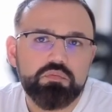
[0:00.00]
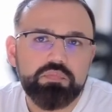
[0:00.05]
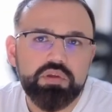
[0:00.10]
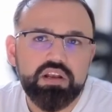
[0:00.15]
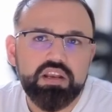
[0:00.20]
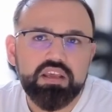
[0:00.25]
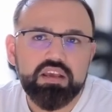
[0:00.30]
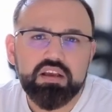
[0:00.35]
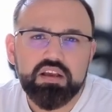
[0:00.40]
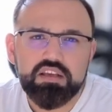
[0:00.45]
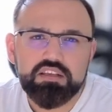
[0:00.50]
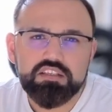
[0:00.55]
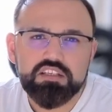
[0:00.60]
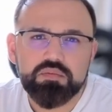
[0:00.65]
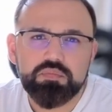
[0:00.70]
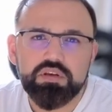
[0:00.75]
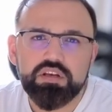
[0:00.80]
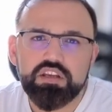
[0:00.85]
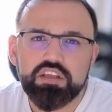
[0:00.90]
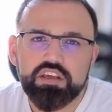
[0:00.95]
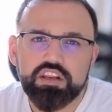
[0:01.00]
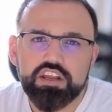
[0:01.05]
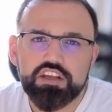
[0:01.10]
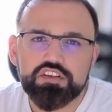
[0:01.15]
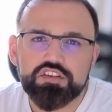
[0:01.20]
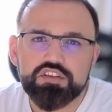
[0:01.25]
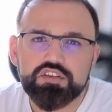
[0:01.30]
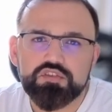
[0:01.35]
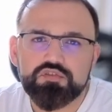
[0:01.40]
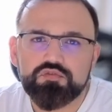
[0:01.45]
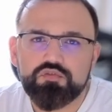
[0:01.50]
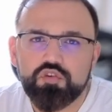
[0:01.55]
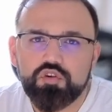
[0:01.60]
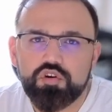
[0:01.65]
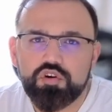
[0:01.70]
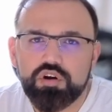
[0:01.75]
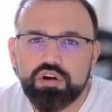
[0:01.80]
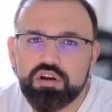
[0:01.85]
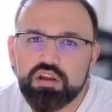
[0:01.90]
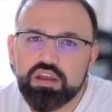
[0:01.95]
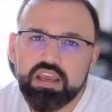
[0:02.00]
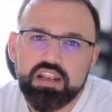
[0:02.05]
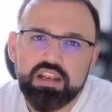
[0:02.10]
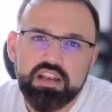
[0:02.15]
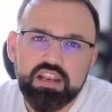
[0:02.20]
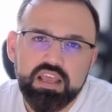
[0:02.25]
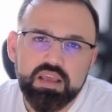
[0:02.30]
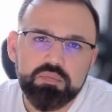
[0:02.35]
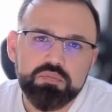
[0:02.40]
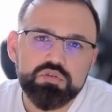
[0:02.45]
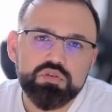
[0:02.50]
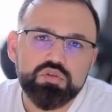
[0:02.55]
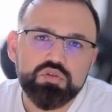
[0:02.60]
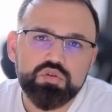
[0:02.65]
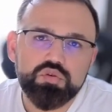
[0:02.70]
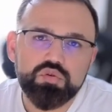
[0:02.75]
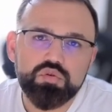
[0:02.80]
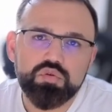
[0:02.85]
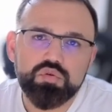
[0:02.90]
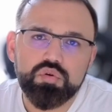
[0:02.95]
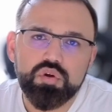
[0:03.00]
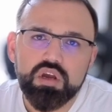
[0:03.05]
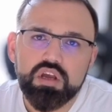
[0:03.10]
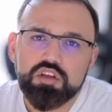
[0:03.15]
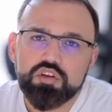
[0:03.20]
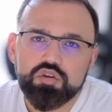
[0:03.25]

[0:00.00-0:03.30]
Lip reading: building custom integrations for LLMs to